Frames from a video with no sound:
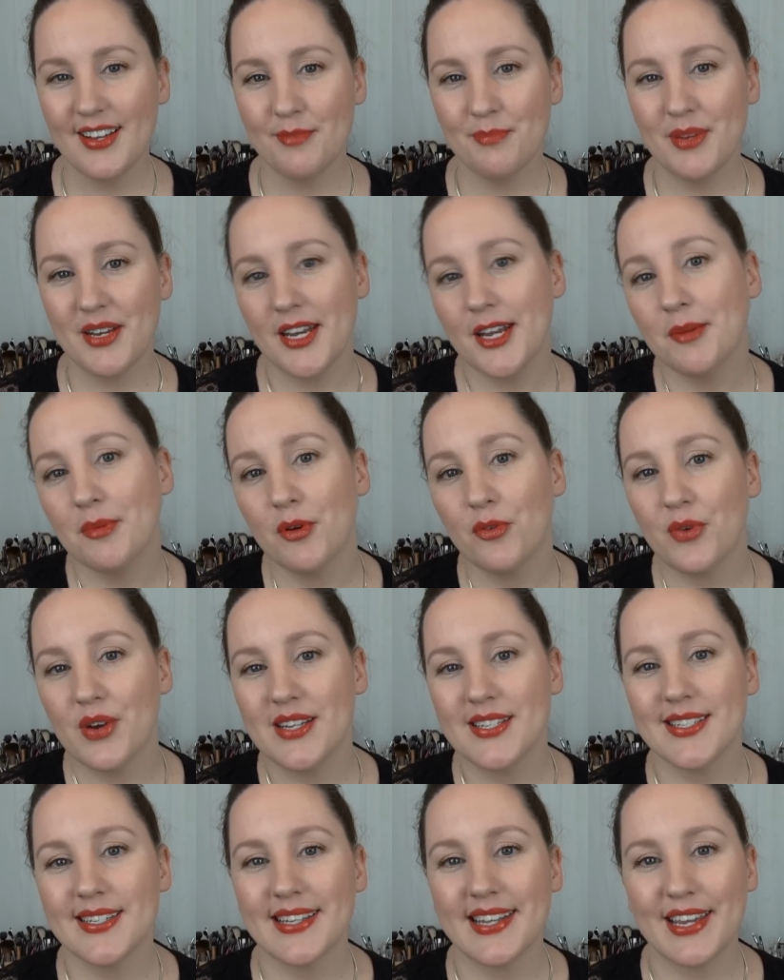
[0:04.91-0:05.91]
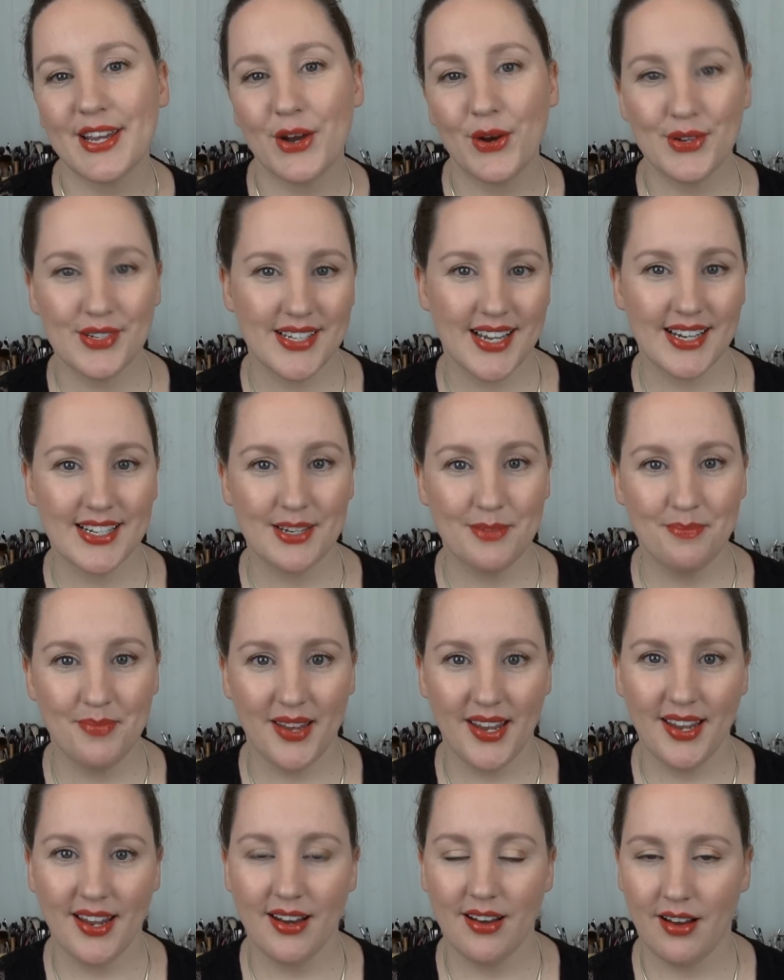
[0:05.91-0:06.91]
Beenigma recently contacted
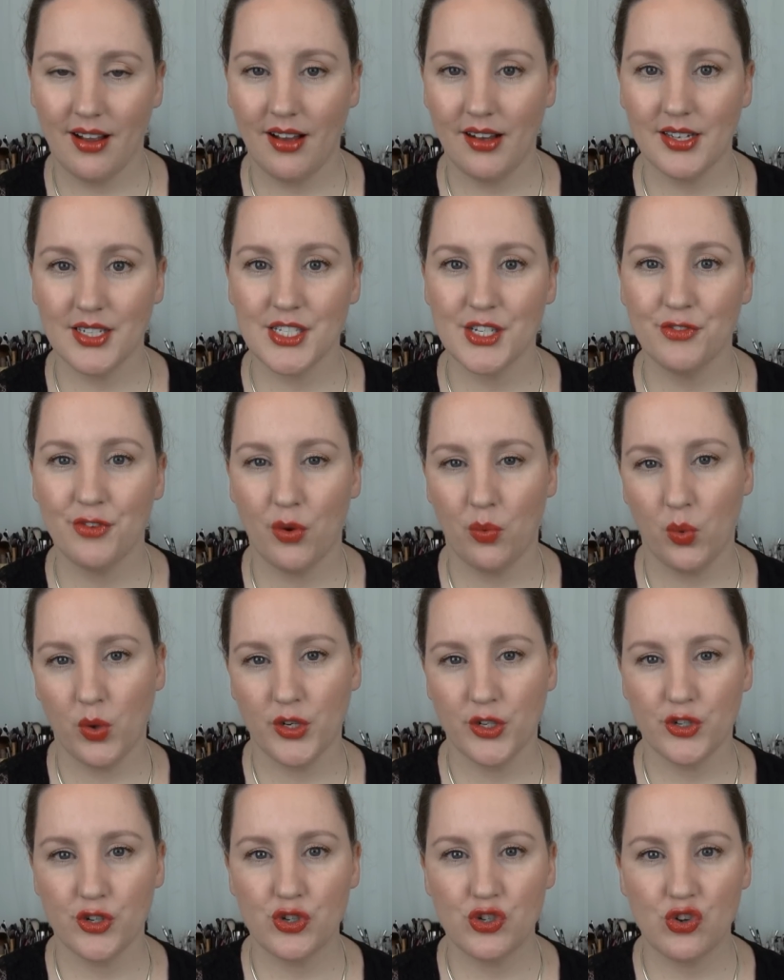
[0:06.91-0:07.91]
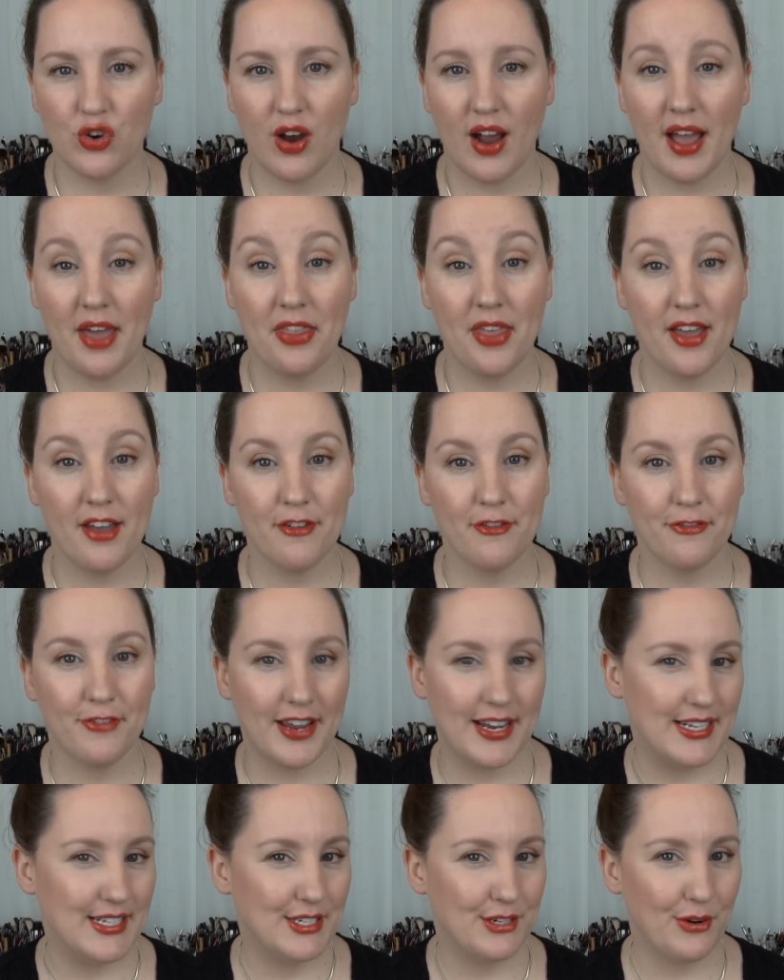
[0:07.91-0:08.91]
me and asked if I wanted to try their
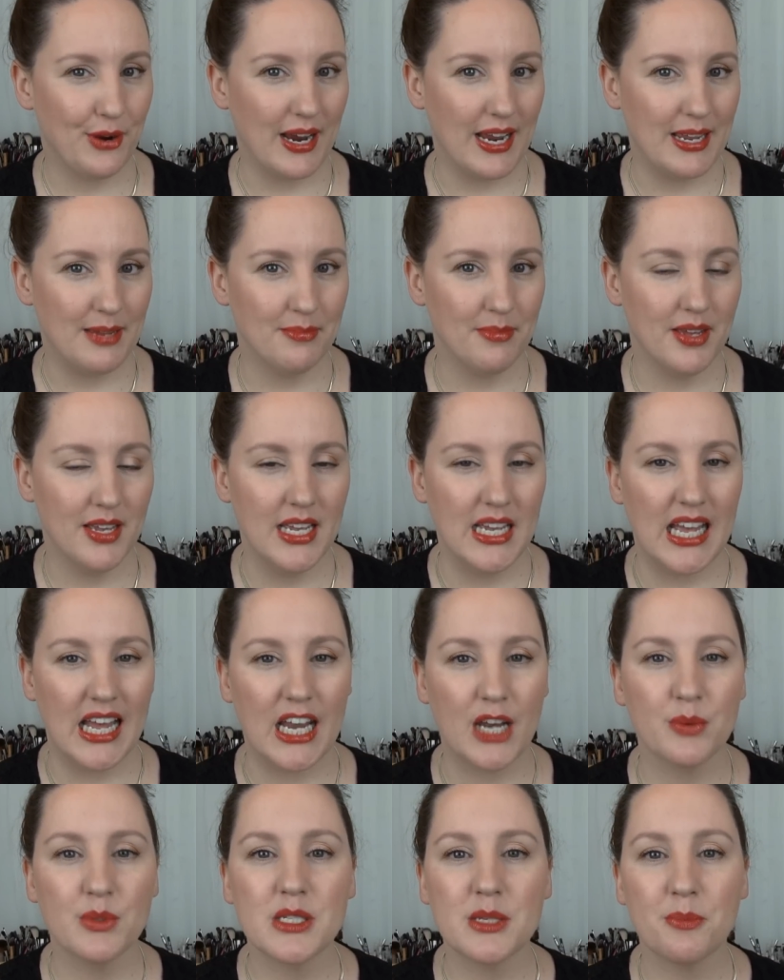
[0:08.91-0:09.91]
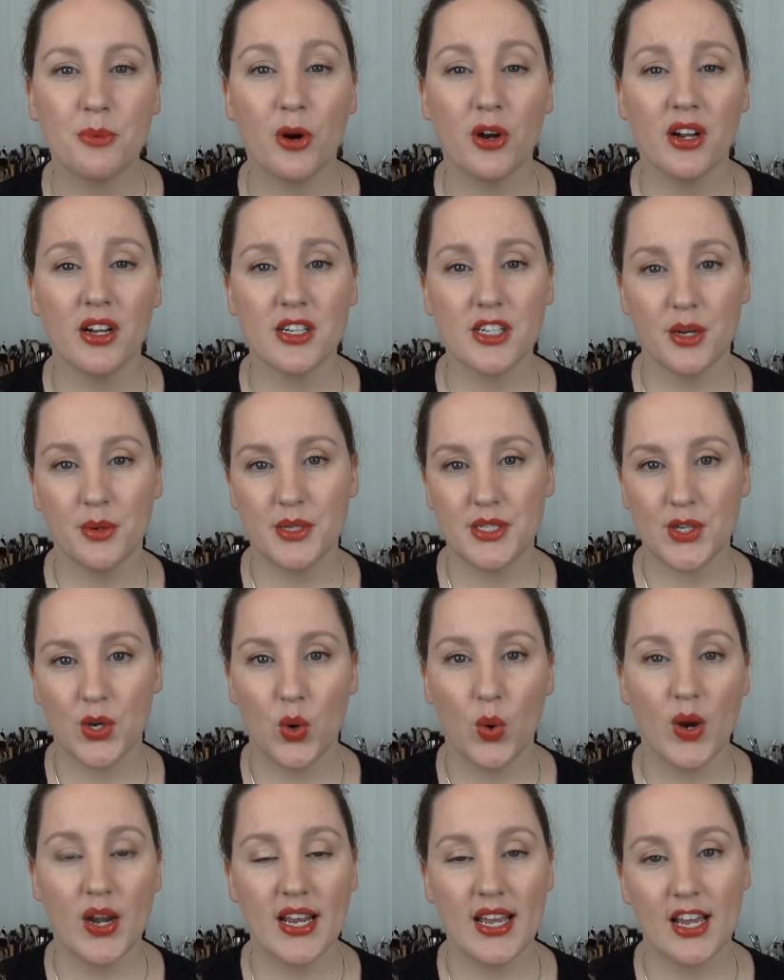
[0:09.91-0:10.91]
face cream. And it was a product I was
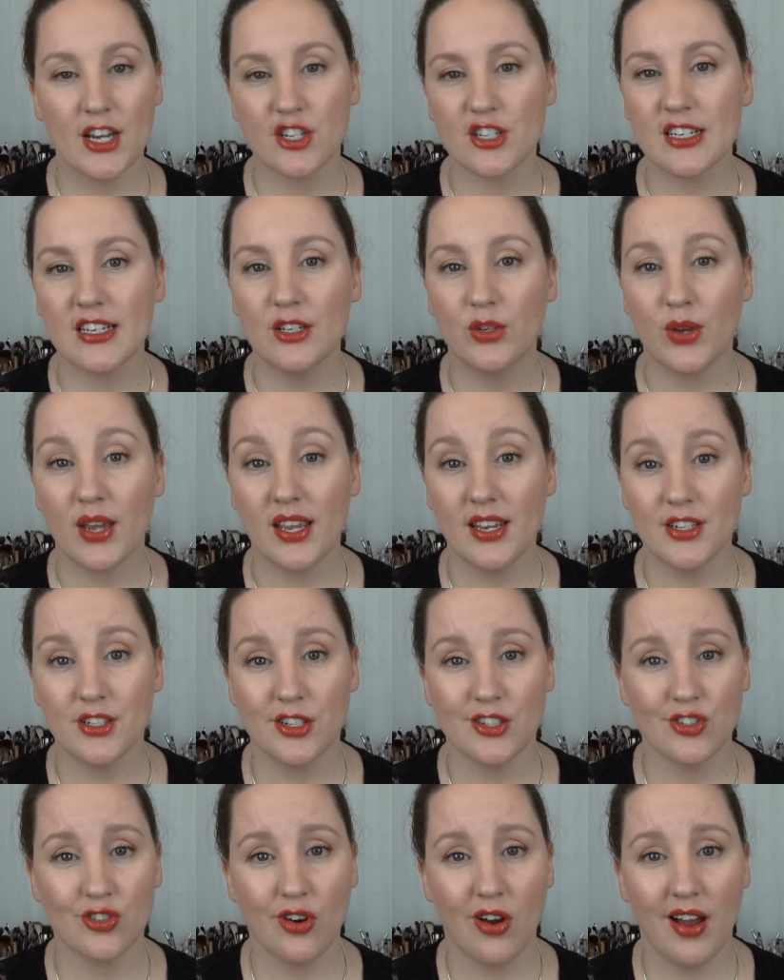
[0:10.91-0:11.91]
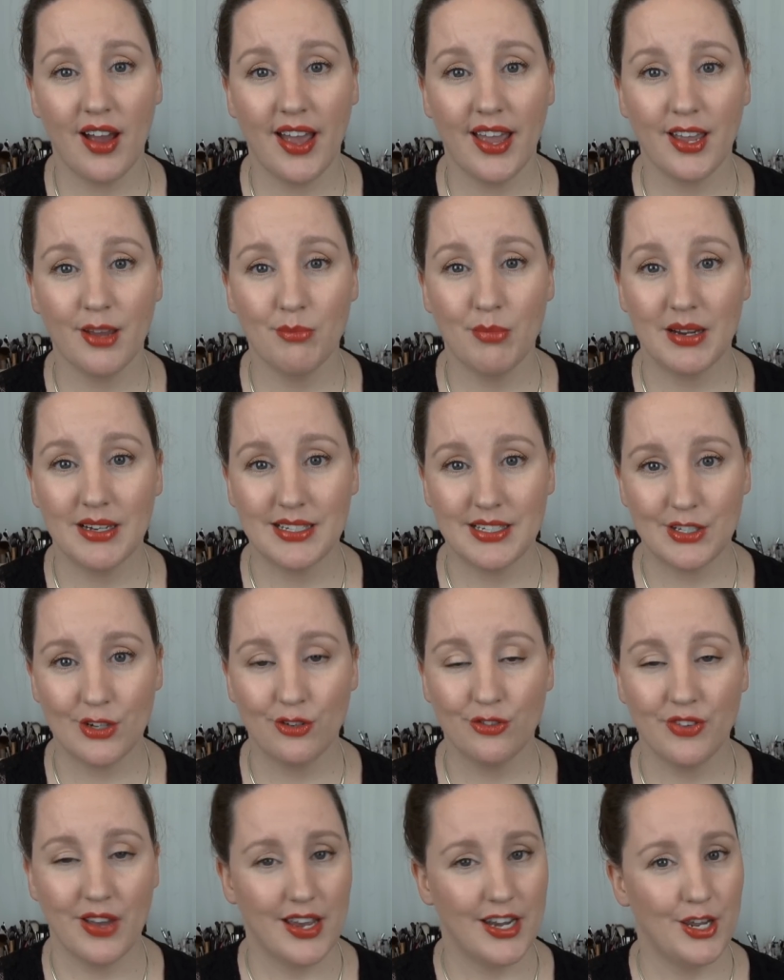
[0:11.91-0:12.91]
already actually looking into trying
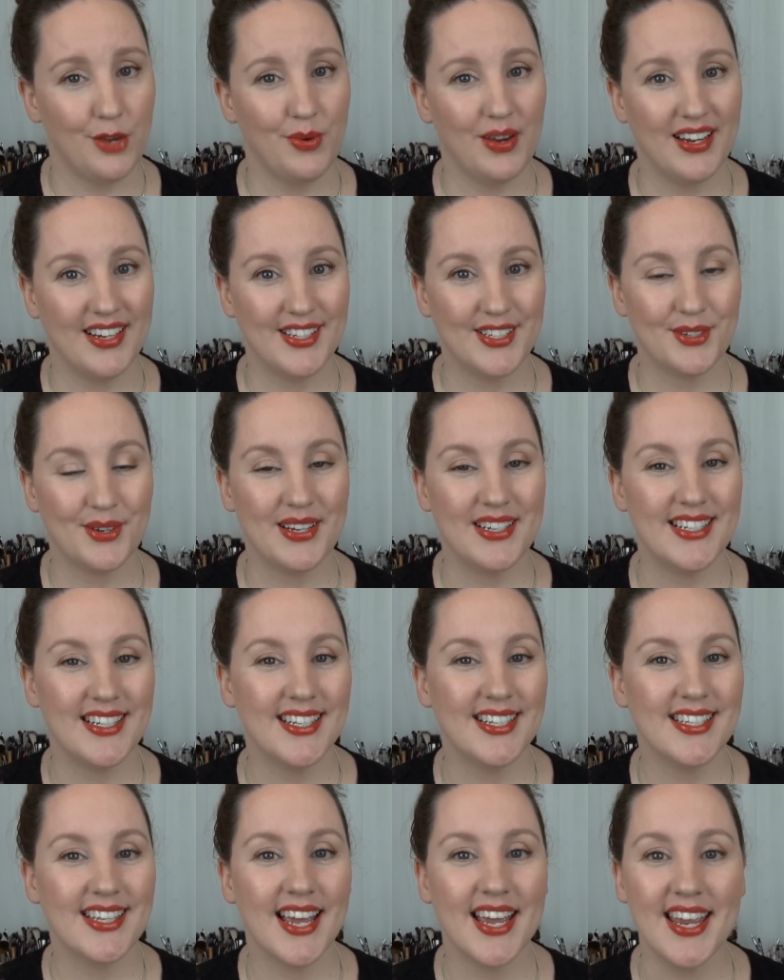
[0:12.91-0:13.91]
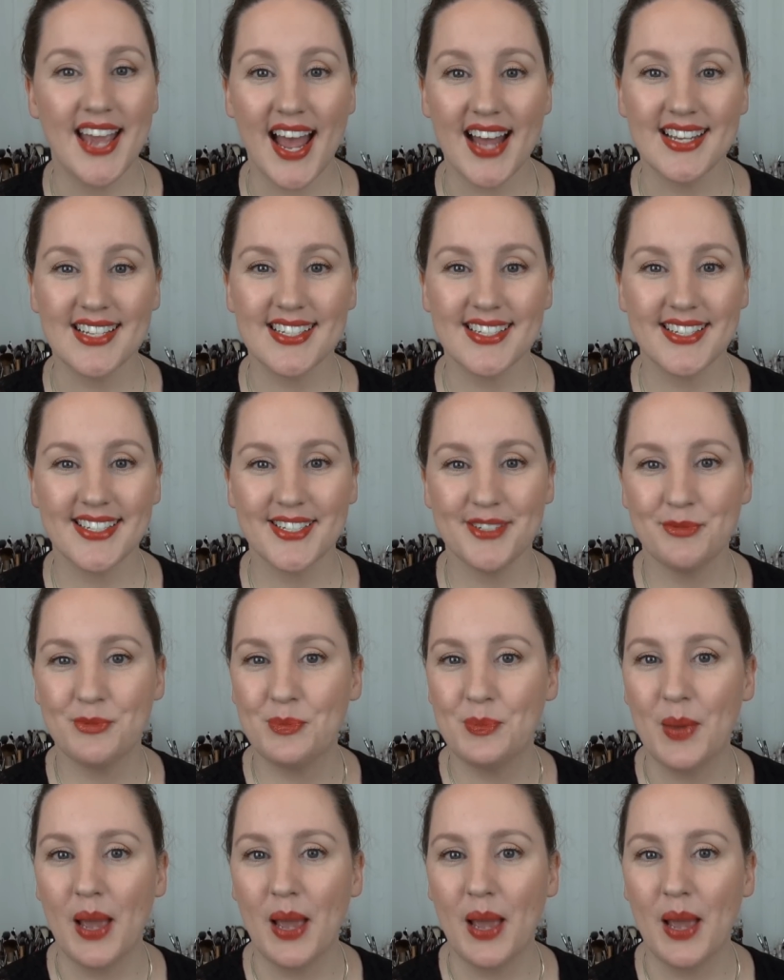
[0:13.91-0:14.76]
myself anyway, so I did say yes.